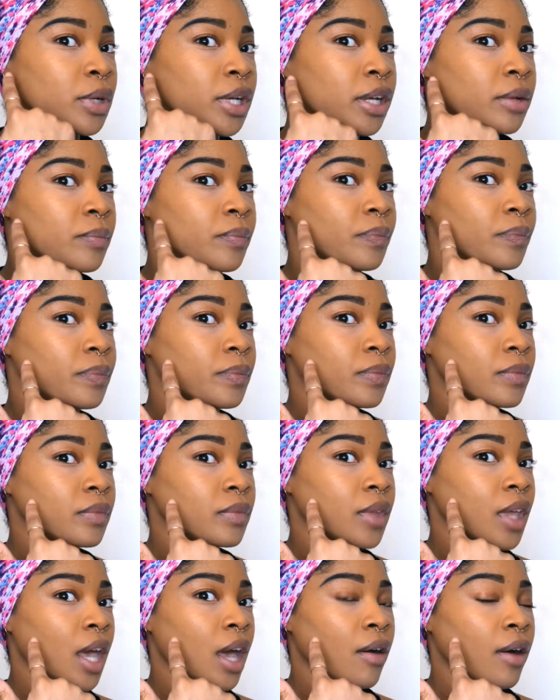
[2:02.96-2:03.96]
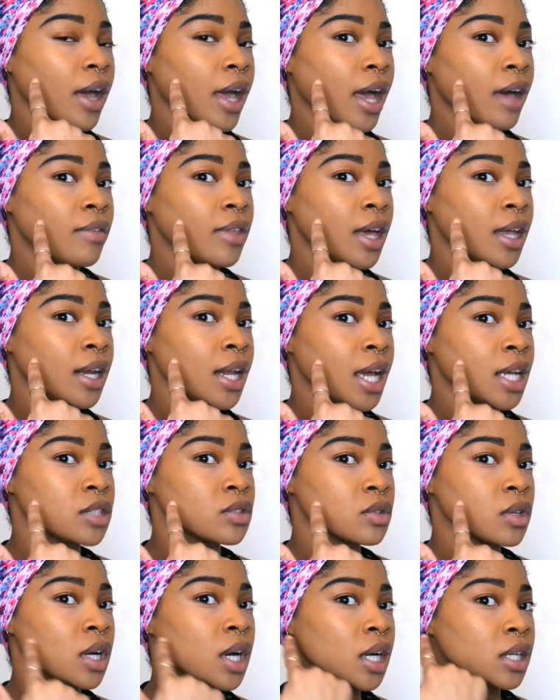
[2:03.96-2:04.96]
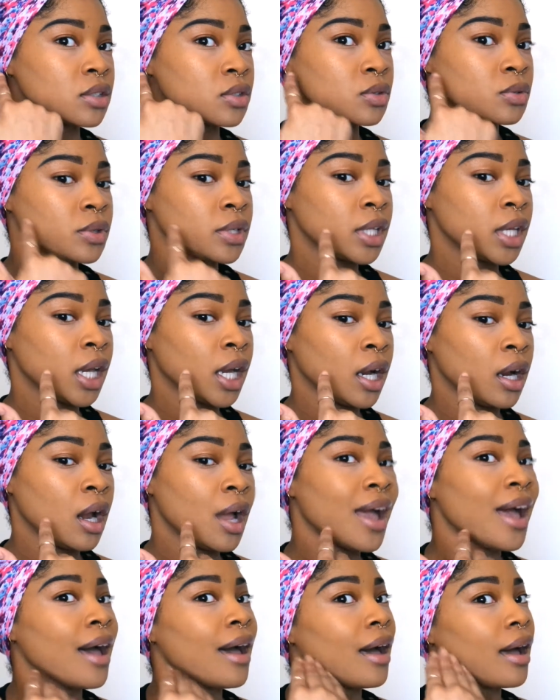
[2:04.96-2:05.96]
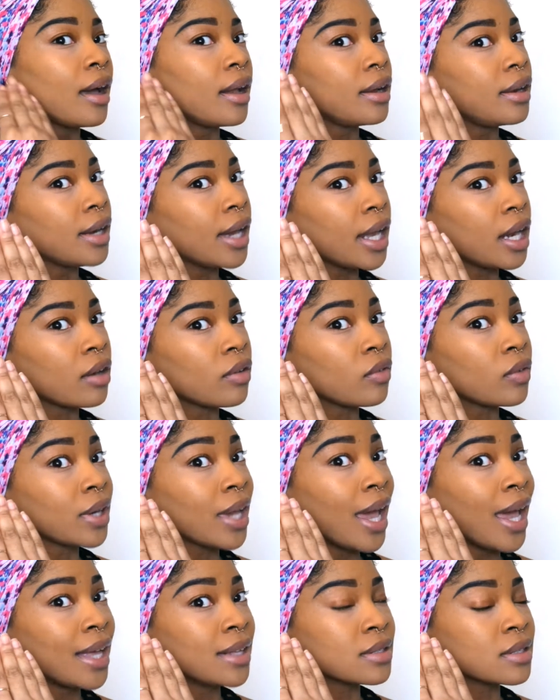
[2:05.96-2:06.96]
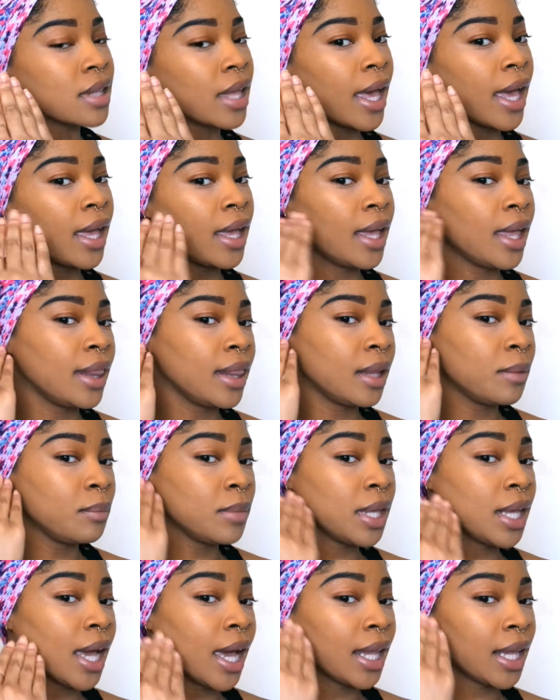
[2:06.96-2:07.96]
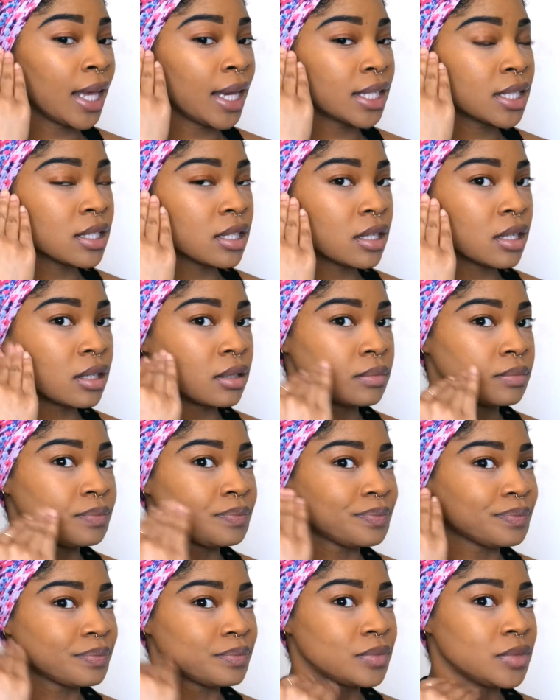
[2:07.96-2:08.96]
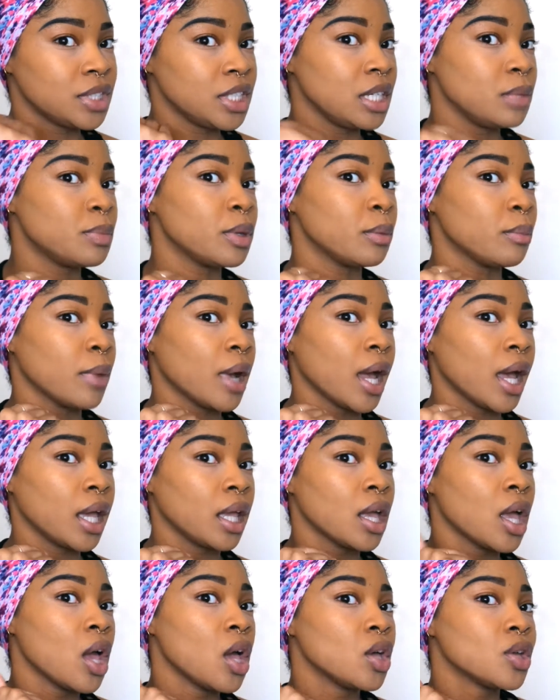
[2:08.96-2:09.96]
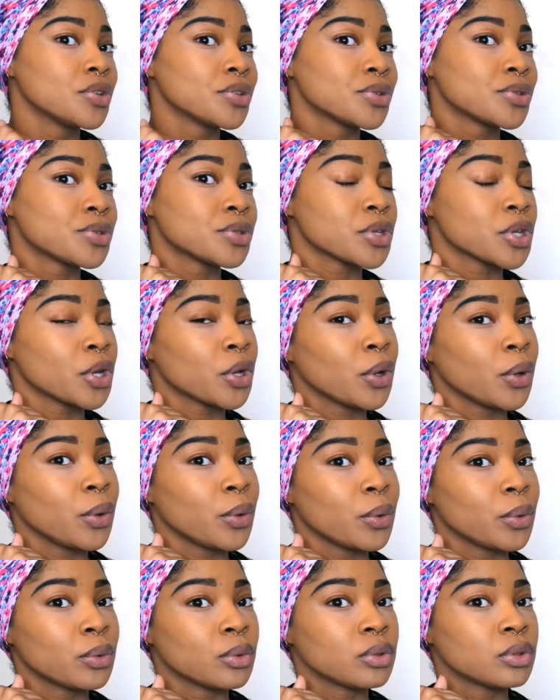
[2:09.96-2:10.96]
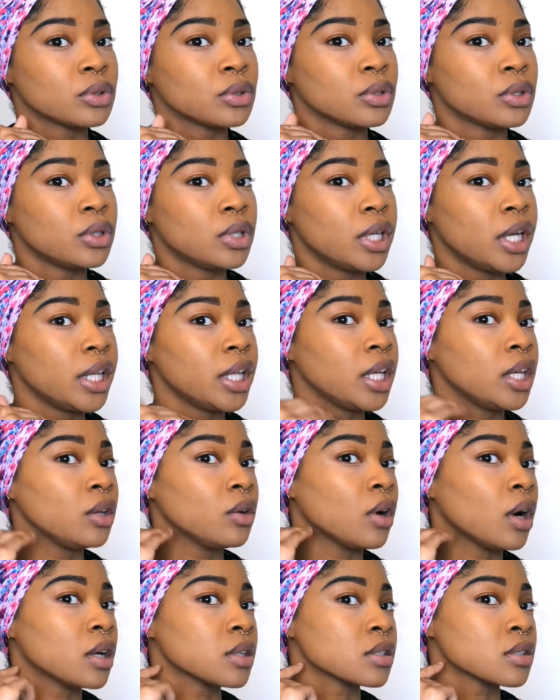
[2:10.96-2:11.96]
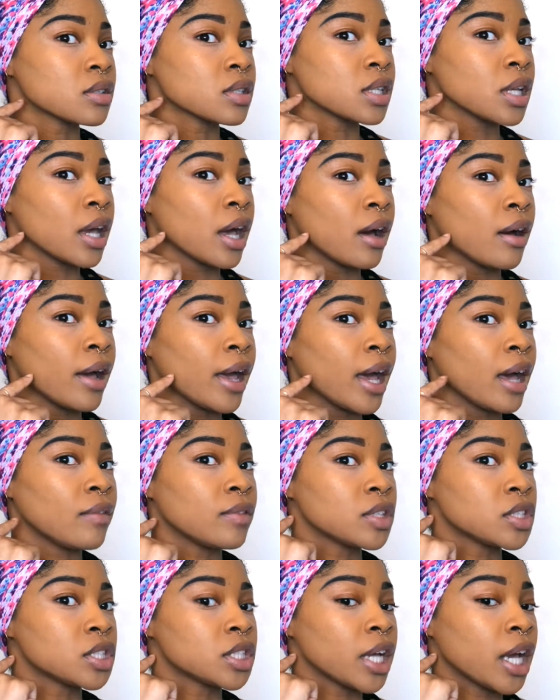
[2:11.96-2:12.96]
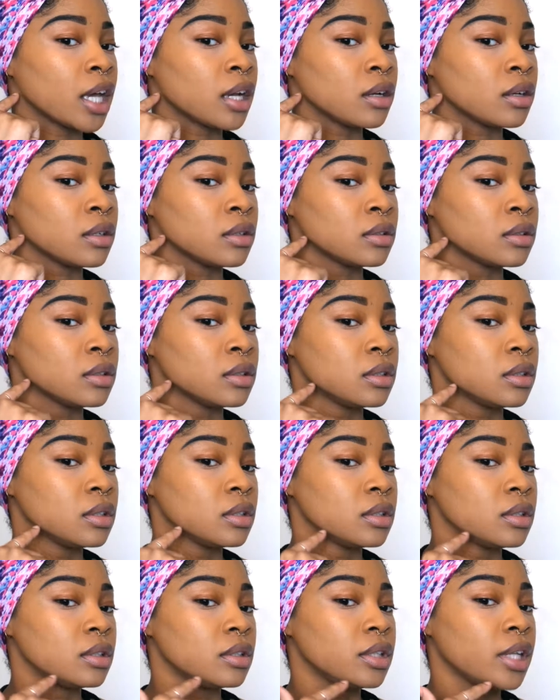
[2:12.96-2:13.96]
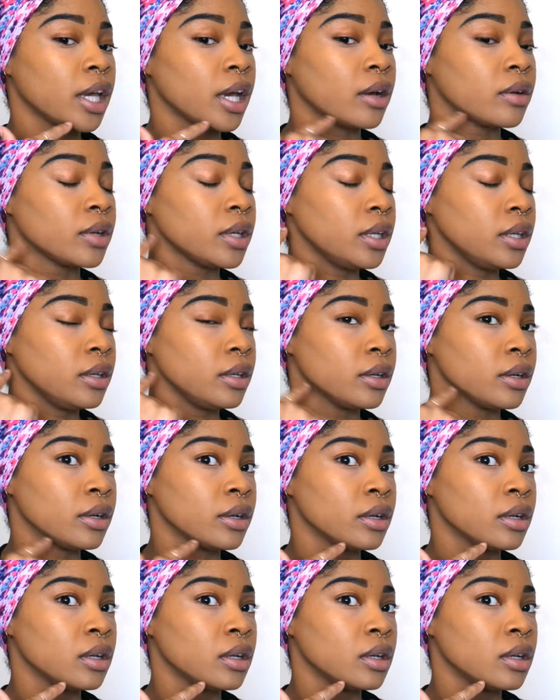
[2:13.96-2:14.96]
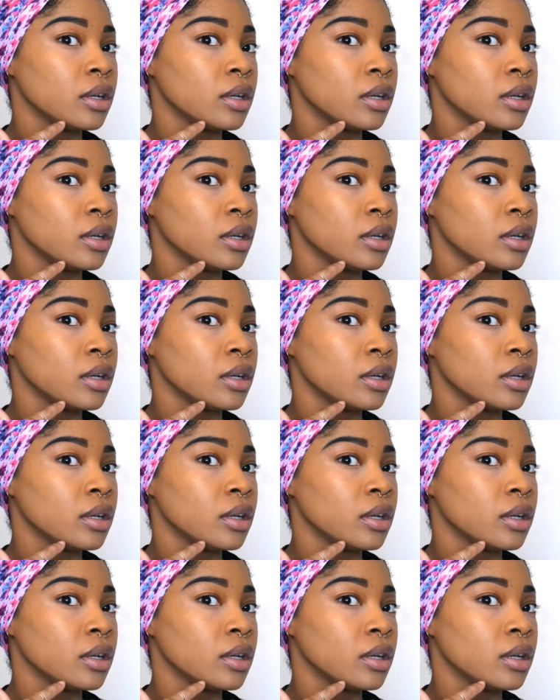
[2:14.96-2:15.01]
but how I have that natural contour there, not everyone has that. And then me, I like to deepen mine. So, and then you also see how I have a shadow down here.